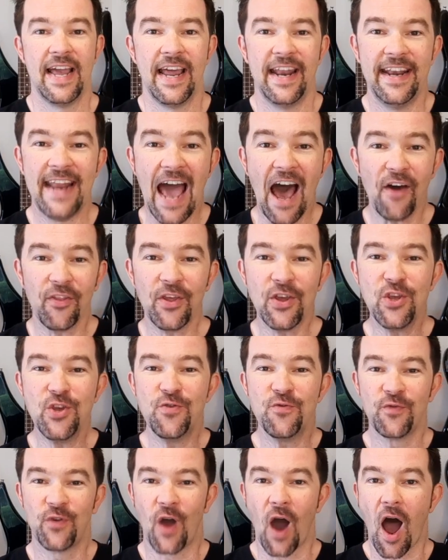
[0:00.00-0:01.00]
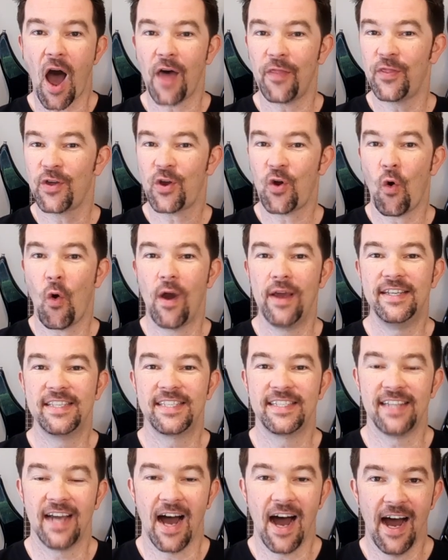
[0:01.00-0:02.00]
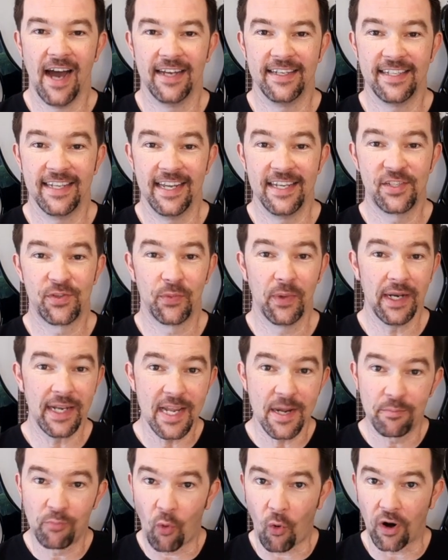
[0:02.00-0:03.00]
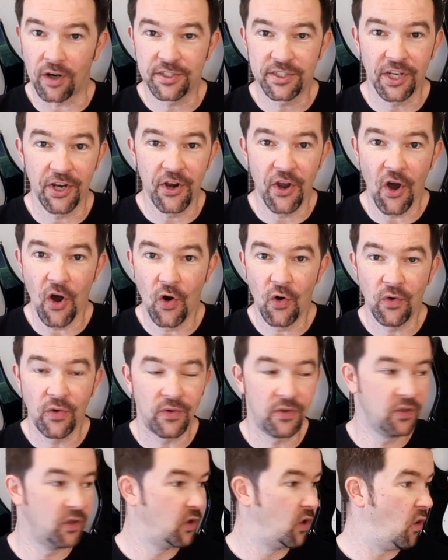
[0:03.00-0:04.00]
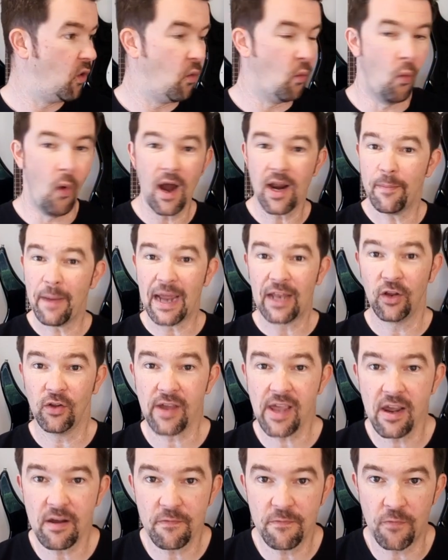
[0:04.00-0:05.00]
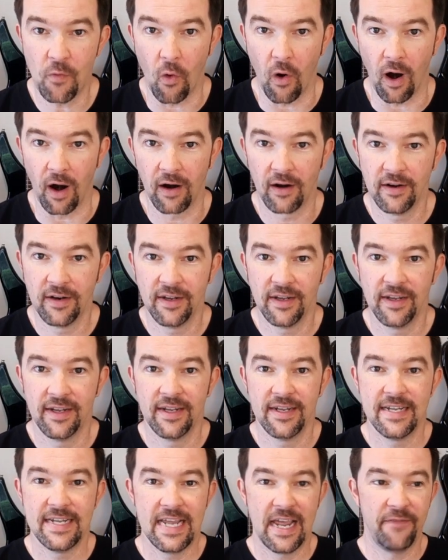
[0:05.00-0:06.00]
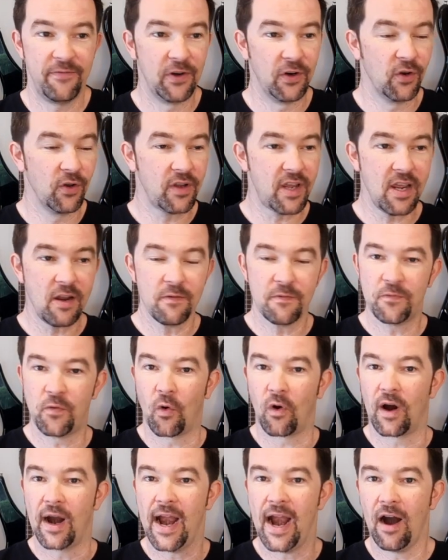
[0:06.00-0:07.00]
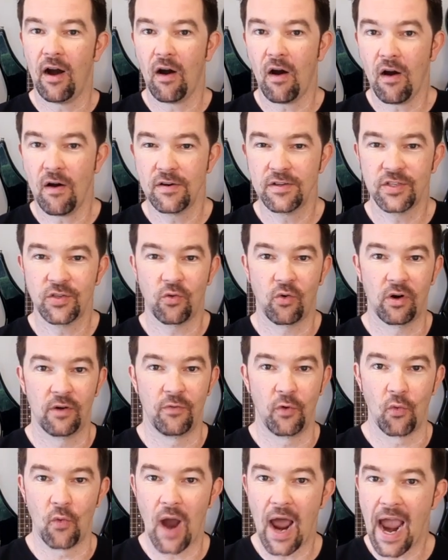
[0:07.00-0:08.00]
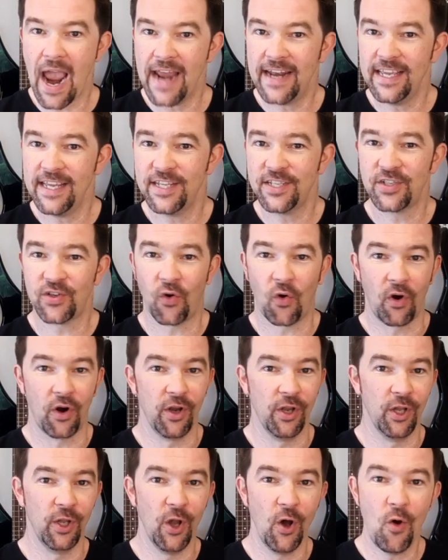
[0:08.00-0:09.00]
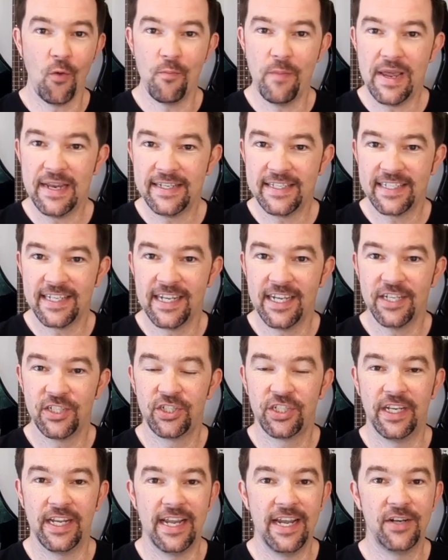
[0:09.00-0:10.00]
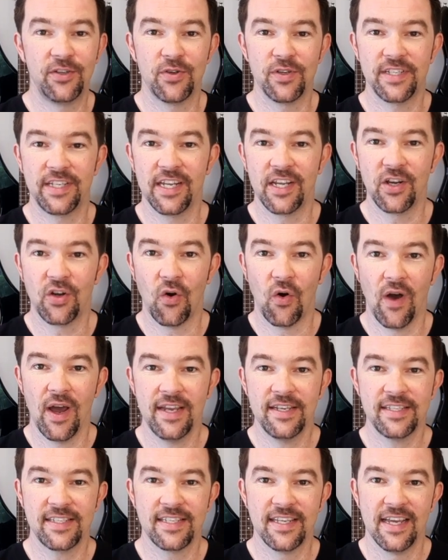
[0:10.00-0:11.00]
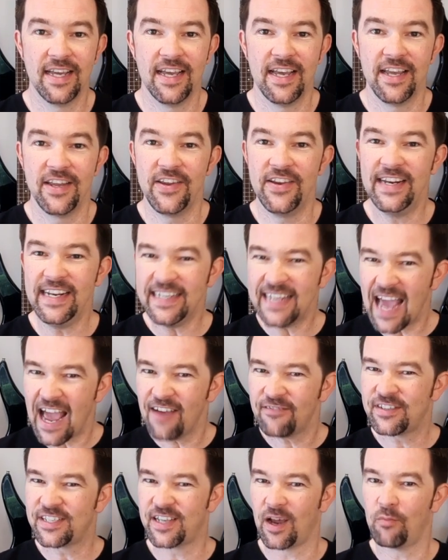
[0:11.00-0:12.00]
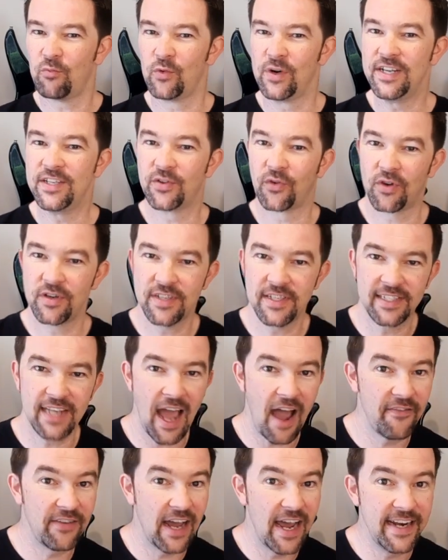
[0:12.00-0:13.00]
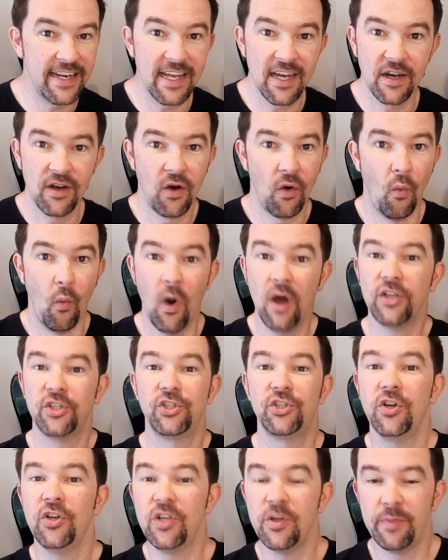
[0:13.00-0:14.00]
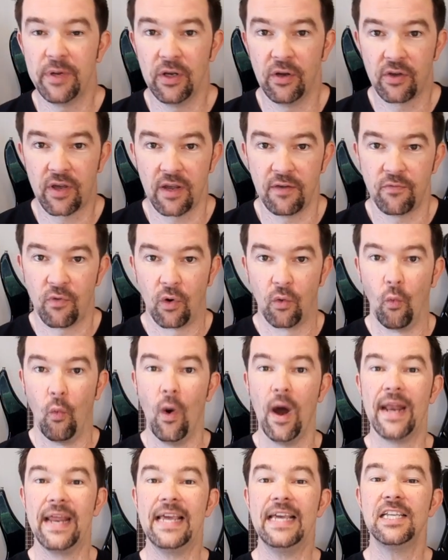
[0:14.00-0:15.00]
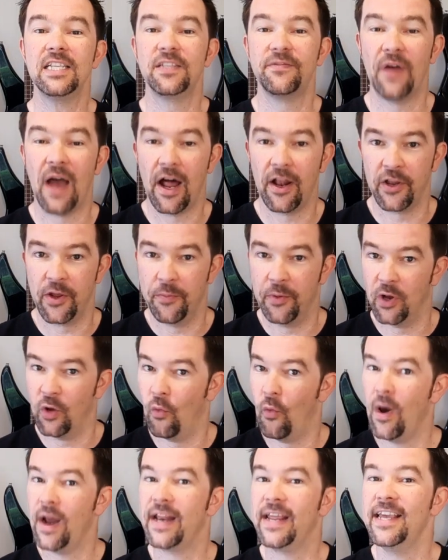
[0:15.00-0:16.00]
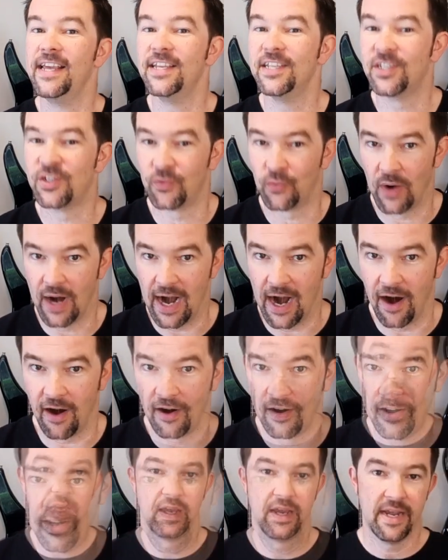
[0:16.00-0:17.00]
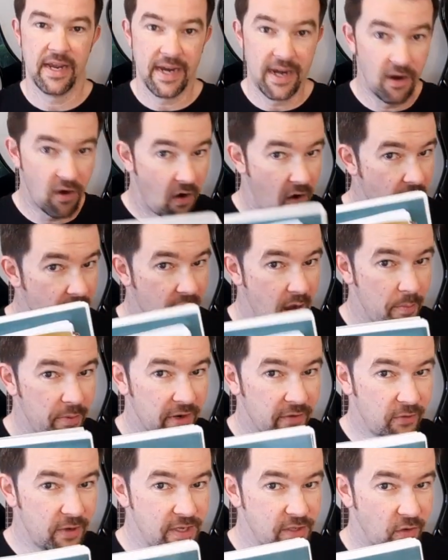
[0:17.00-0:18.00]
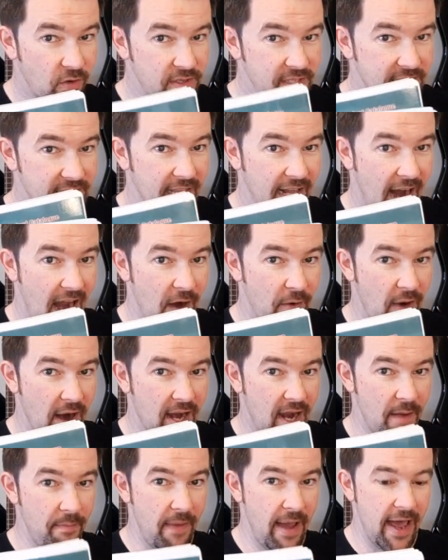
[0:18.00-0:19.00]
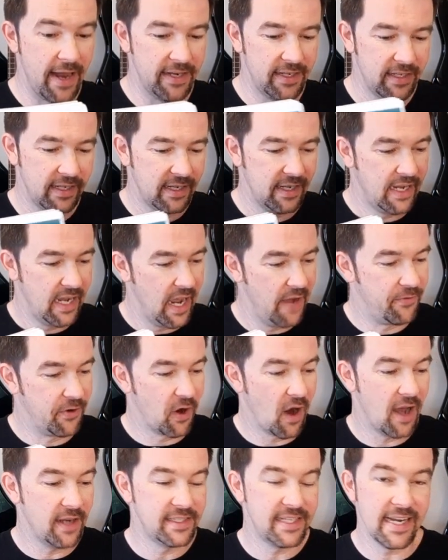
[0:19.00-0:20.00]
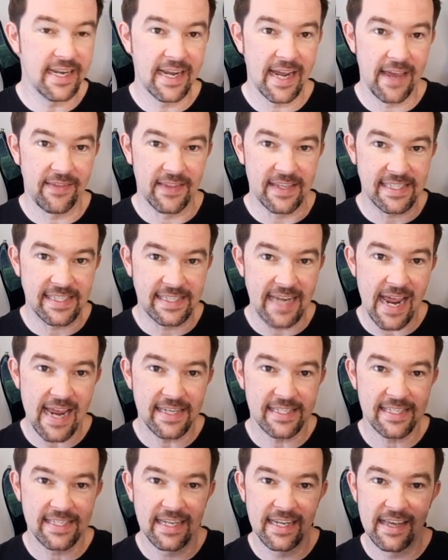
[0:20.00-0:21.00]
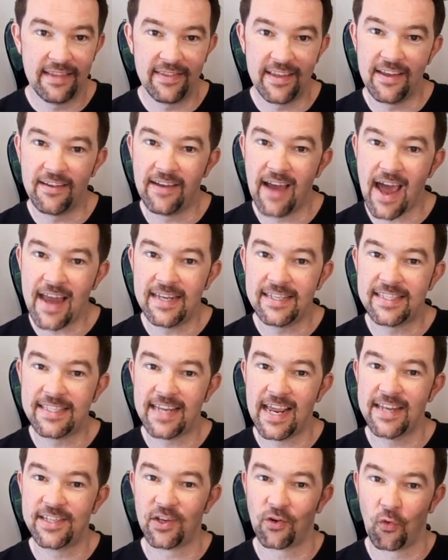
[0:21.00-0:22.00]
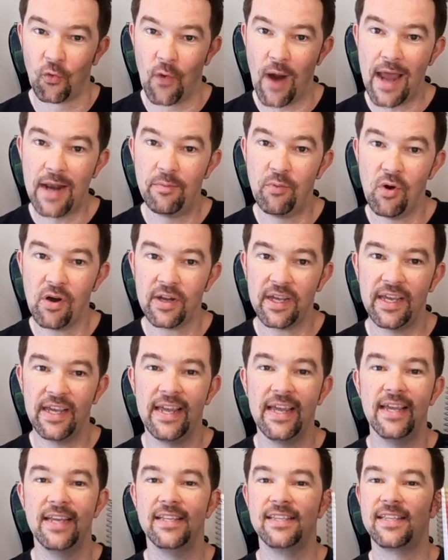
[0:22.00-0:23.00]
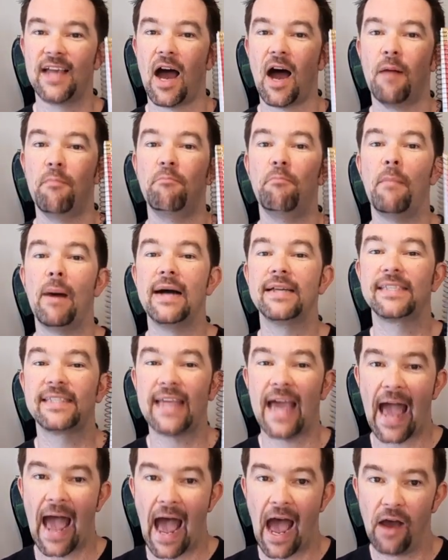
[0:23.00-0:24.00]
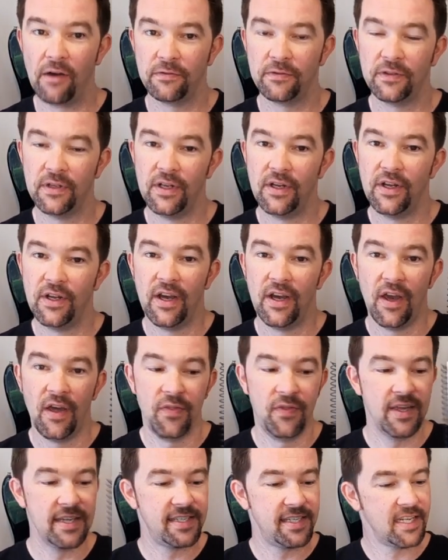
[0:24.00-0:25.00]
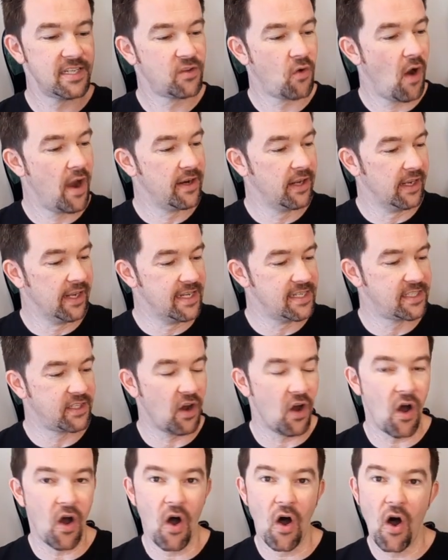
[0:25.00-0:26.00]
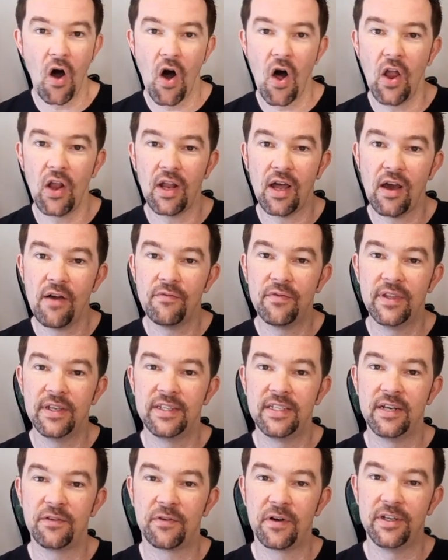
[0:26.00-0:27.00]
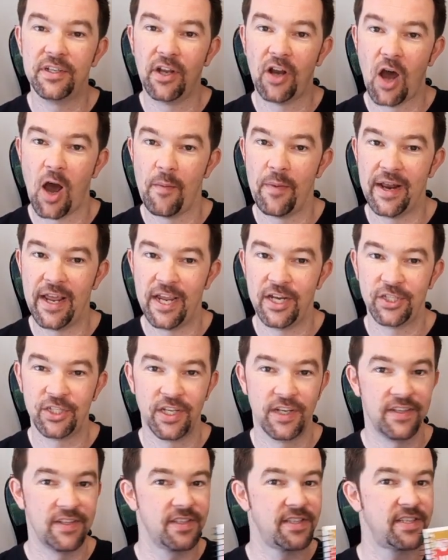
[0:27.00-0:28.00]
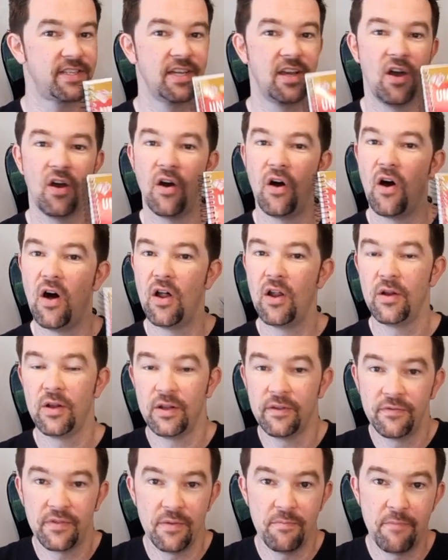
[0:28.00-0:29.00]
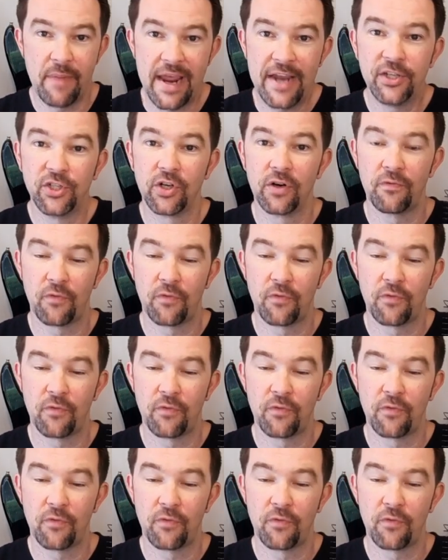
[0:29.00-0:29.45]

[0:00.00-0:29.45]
Now that you've got the coins to hunt, it's really important to know, what am I looking for? If you're looking for errors or varieties or low mintage, interesting coins, you need to have some resources to have an idea, what should you be looking for? What is valuable? What is rare? Here are a couple of resources that I recommend. If you're hunting in the States, the United States Red Book is a must-have. This is going to list all of the different denominations, all of the major